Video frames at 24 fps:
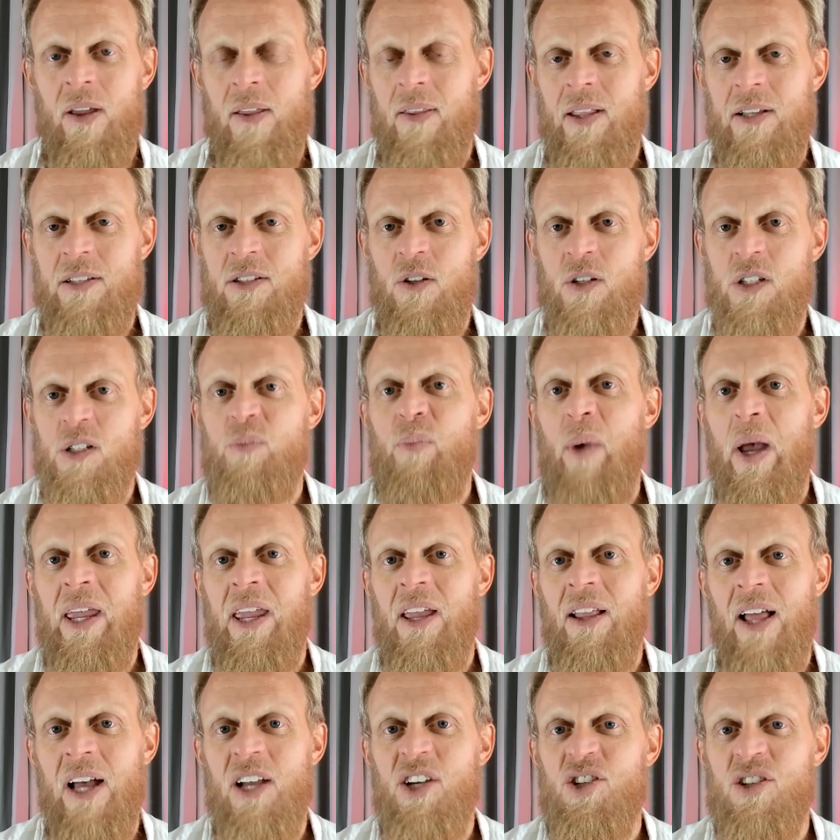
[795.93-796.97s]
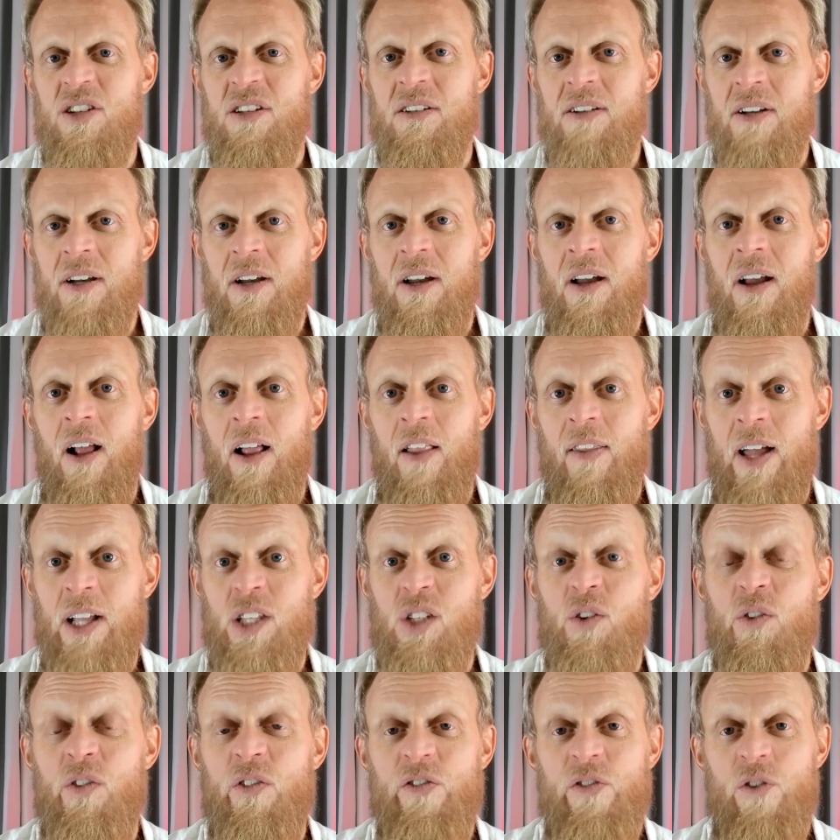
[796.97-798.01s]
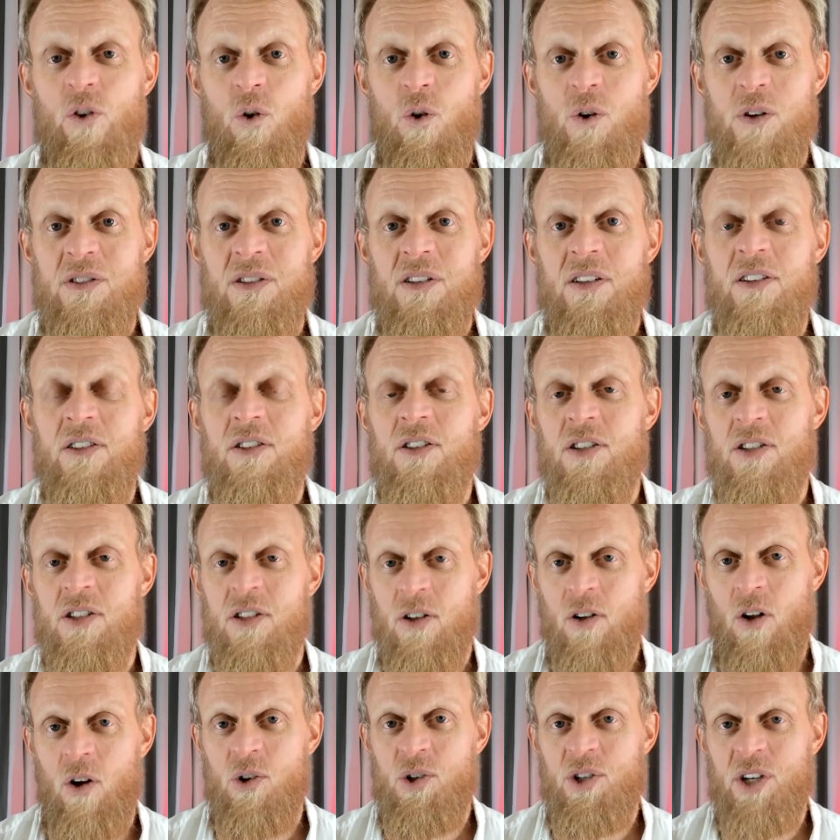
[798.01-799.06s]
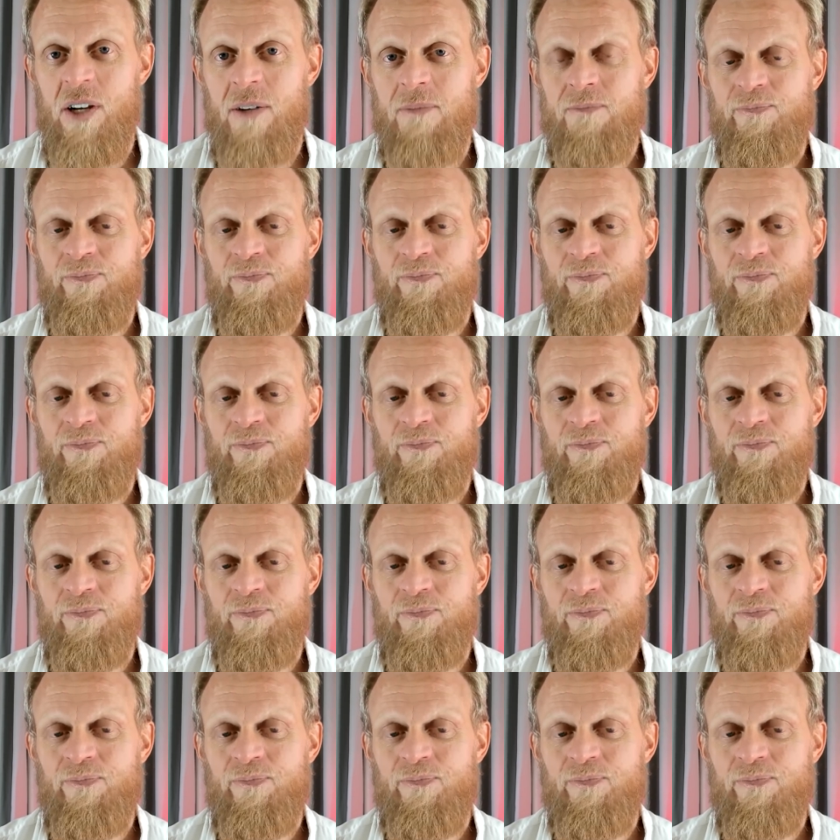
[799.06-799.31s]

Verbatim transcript: That's not speculation, that's Ford's disclosure.